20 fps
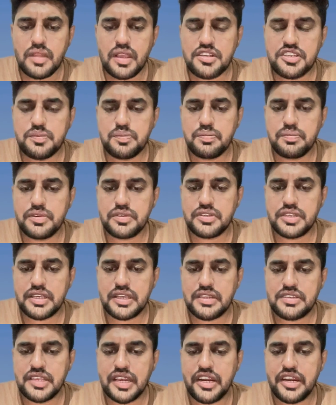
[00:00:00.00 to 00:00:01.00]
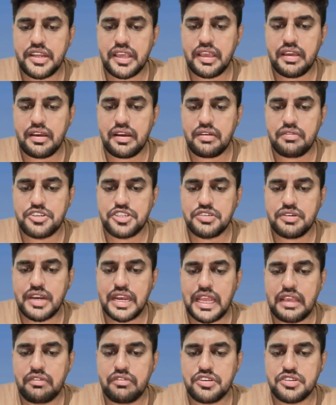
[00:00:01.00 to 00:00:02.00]
so they can select whichever
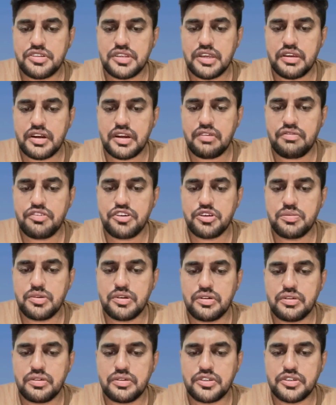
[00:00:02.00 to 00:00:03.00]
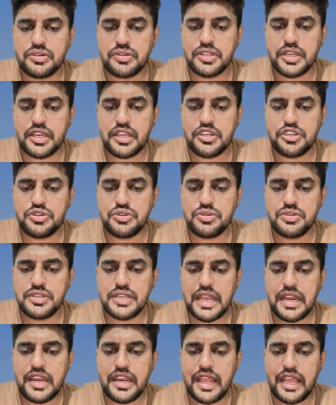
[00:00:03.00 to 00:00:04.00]
language they are comfortable, so they can choose
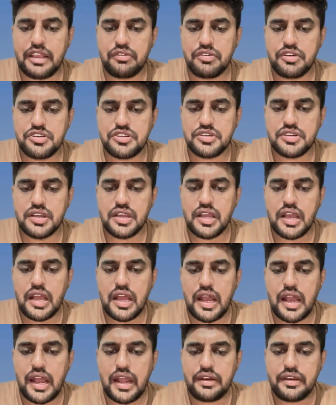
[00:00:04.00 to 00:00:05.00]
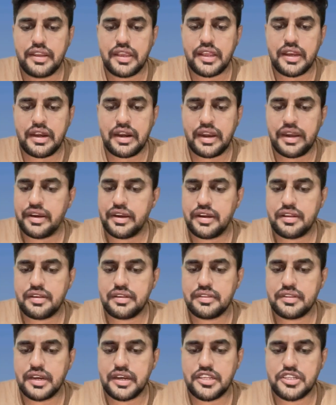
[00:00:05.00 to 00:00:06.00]
any language and they can write it.
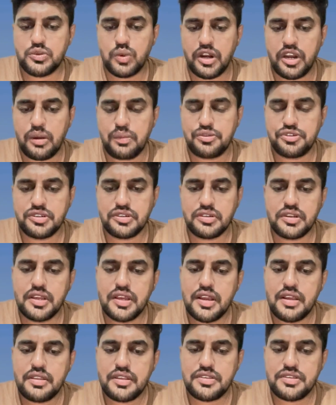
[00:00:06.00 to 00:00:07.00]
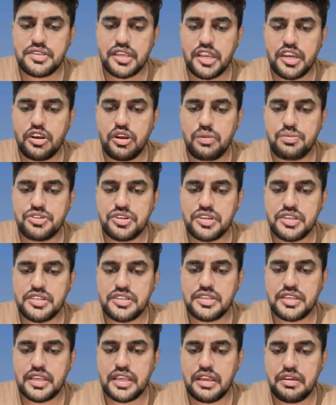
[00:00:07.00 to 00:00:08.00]
That is one option. The second option
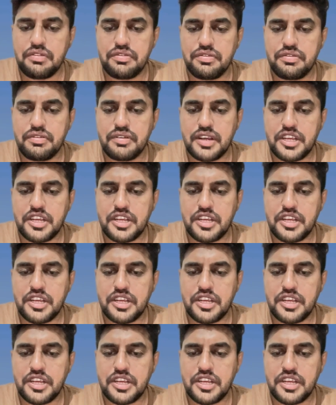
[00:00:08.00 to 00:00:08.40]
is if